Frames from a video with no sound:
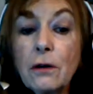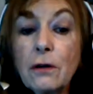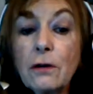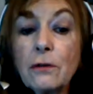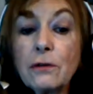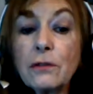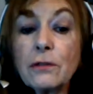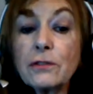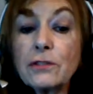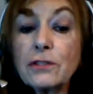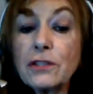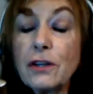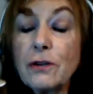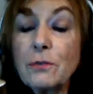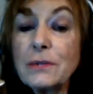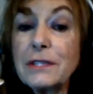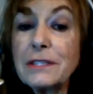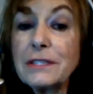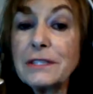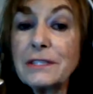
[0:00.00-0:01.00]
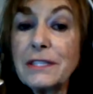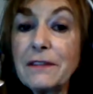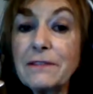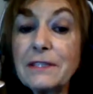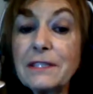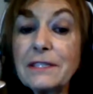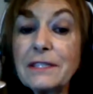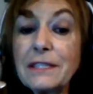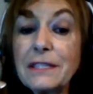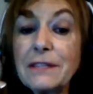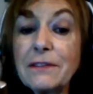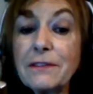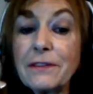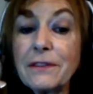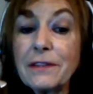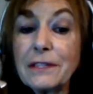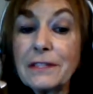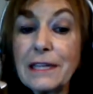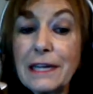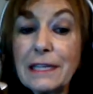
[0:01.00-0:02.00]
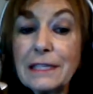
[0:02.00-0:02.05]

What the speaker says: on October the 17th and